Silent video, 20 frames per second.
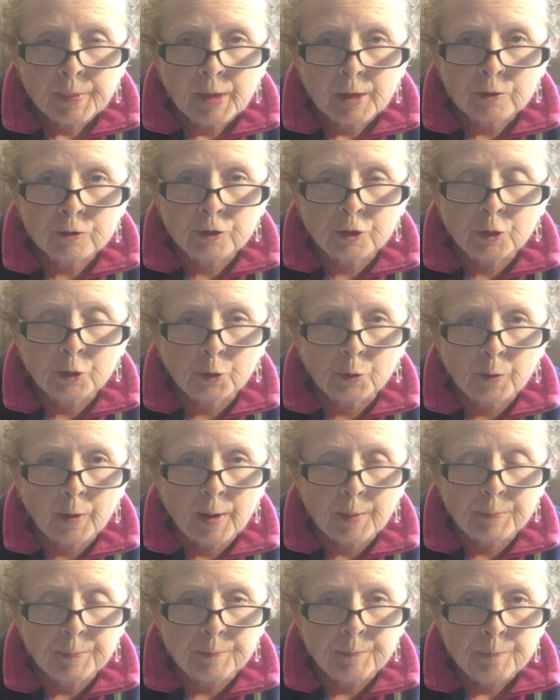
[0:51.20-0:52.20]
She grew
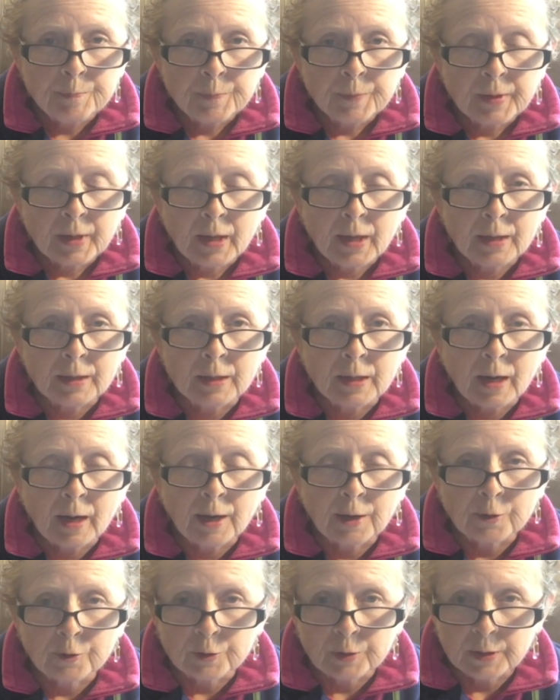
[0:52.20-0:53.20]
up in
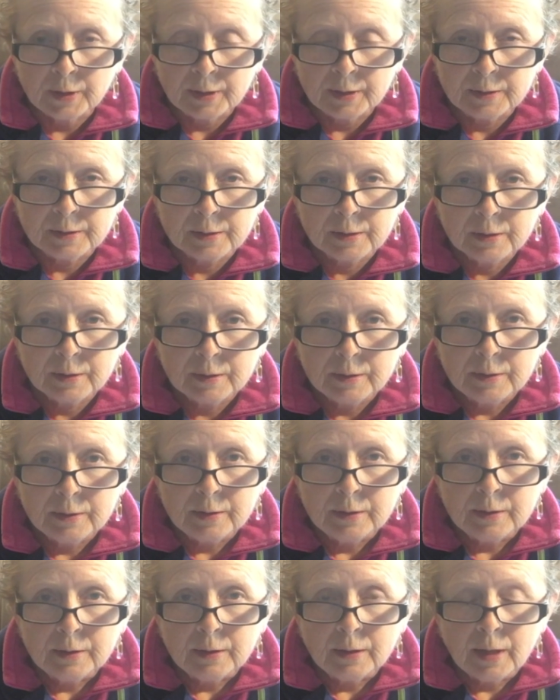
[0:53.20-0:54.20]
Ireland
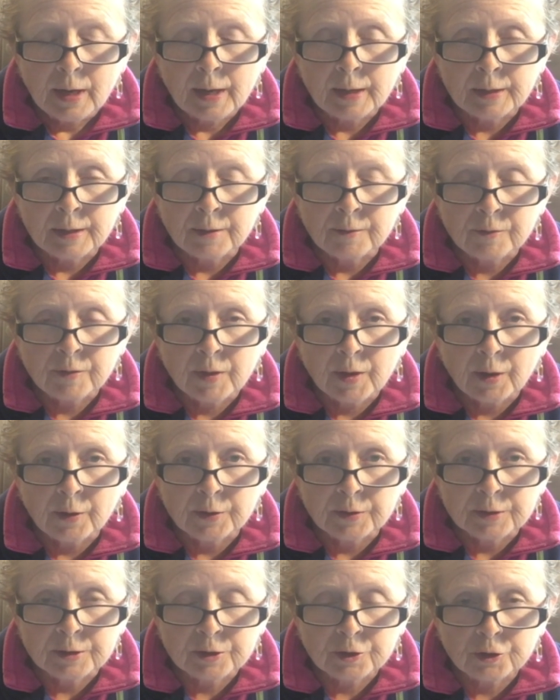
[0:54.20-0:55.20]
and lived there
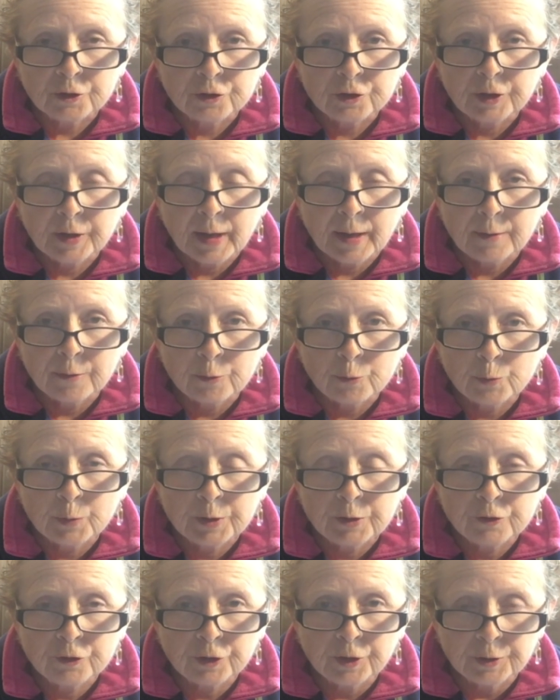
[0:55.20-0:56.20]
until she had three
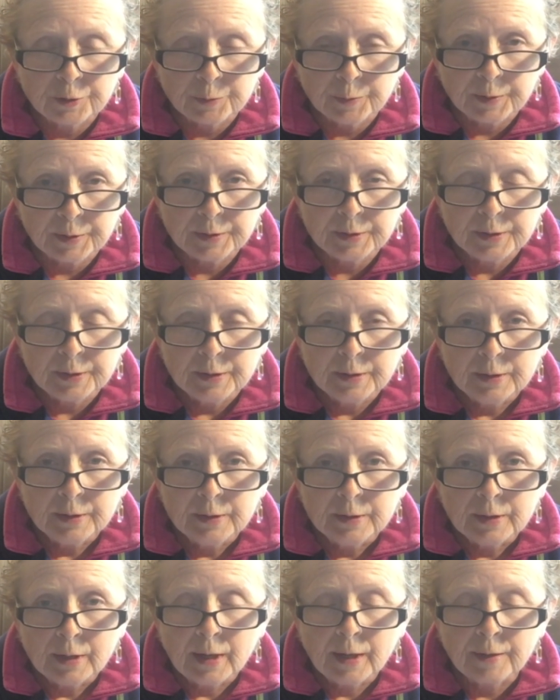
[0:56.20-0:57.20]
children.
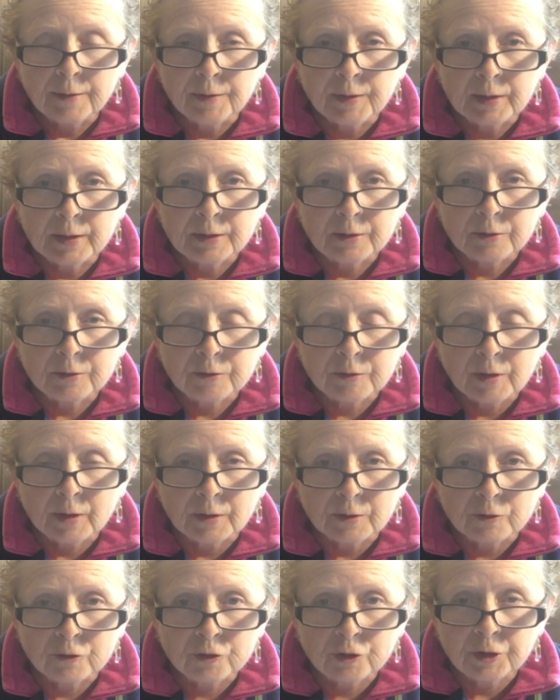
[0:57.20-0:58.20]
And
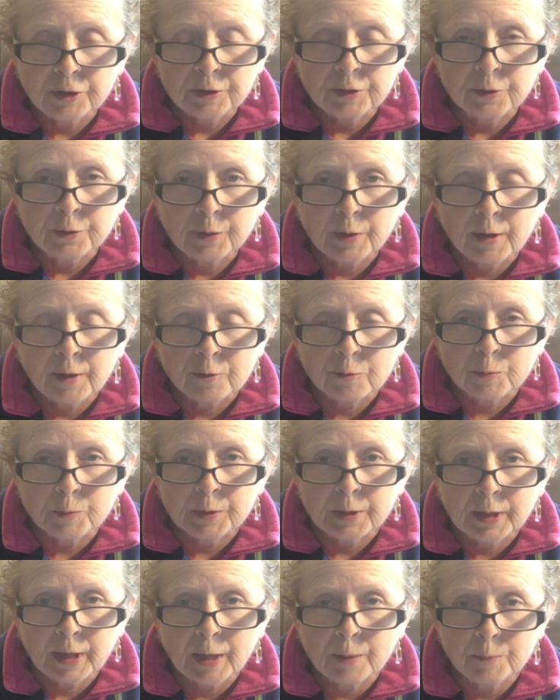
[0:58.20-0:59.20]
then she and her
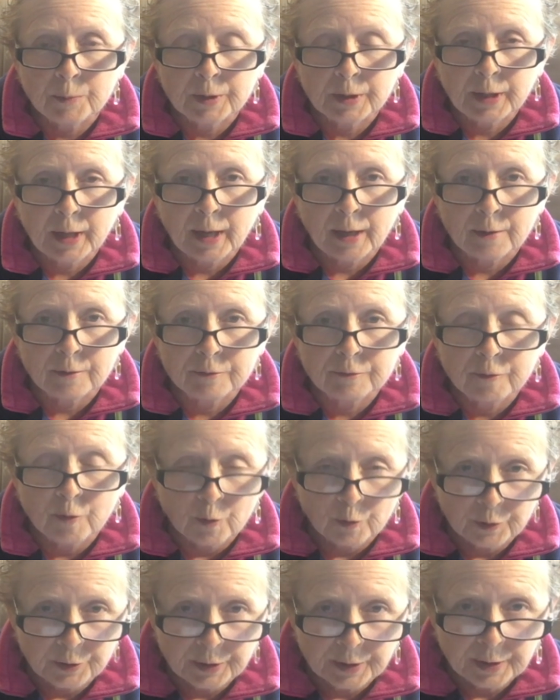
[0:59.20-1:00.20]
husband came to
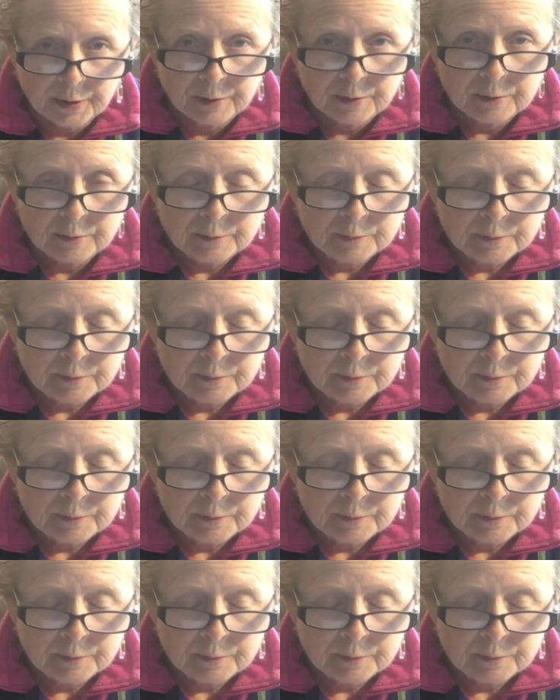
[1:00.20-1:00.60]
California.